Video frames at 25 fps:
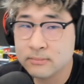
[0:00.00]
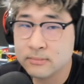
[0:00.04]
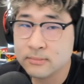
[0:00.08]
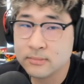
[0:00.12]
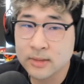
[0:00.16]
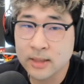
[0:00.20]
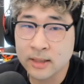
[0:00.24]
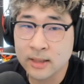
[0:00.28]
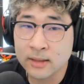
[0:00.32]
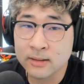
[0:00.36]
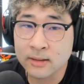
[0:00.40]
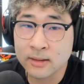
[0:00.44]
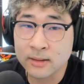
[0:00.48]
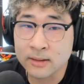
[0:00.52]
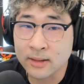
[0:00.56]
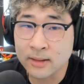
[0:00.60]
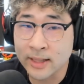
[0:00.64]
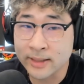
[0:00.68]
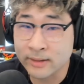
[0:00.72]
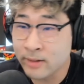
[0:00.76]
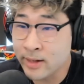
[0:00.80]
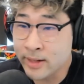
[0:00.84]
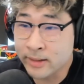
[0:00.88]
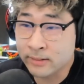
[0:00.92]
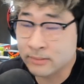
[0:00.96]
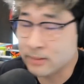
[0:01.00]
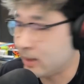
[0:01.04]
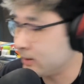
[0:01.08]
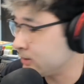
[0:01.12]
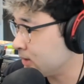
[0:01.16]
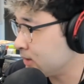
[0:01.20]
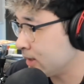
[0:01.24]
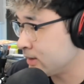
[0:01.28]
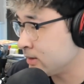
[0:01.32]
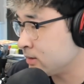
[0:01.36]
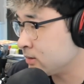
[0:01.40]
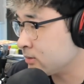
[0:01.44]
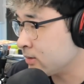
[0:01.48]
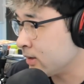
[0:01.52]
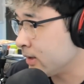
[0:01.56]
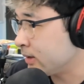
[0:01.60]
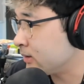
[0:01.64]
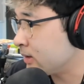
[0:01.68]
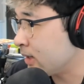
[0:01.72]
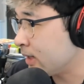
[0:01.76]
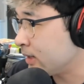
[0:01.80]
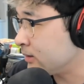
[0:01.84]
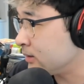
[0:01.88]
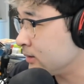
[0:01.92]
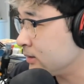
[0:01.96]
And like, I cried. I just cried.
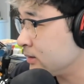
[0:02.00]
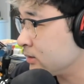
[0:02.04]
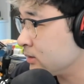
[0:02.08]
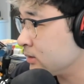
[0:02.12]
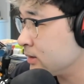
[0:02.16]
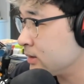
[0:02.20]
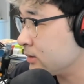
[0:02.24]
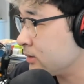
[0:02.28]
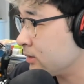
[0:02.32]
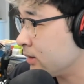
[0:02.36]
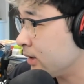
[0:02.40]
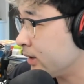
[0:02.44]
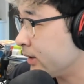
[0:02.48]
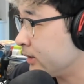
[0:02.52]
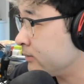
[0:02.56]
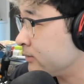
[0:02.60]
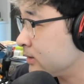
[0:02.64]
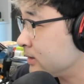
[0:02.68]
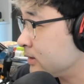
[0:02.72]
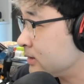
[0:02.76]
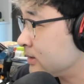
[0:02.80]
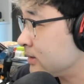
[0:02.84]
I literally cried because